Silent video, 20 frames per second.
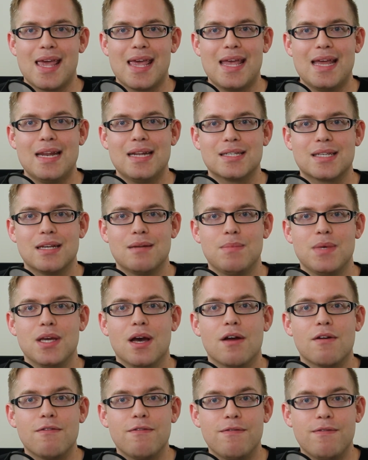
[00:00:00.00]
And it's going to
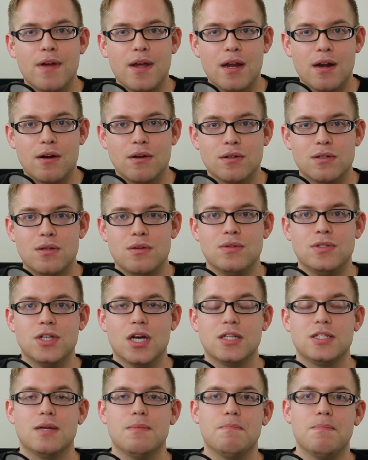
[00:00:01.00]
be unfair to
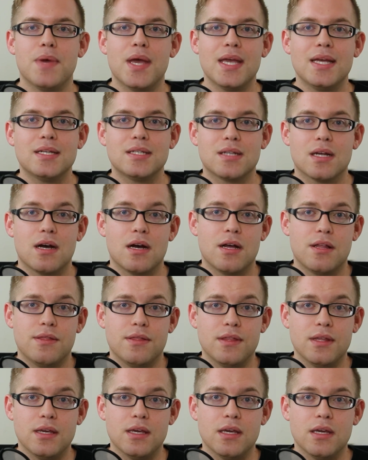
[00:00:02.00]
judge it based
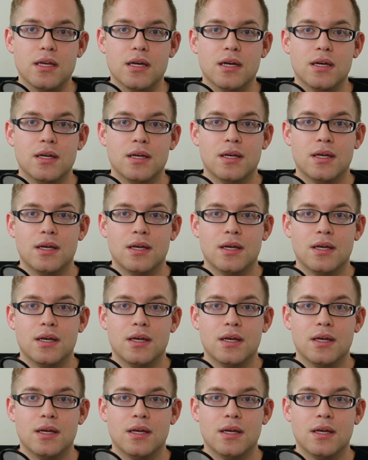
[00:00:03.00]
on the,